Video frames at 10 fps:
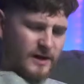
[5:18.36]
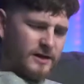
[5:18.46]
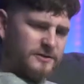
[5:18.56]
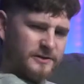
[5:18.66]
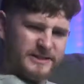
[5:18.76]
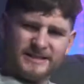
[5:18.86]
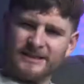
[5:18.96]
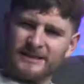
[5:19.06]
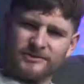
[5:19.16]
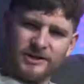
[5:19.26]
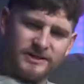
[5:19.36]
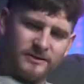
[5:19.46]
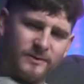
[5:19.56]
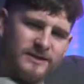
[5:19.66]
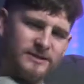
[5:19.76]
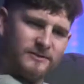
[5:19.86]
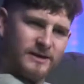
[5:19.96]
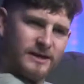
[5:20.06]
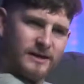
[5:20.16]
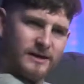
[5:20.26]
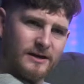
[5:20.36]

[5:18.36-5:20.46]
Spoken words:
So this is an interesting way to do it.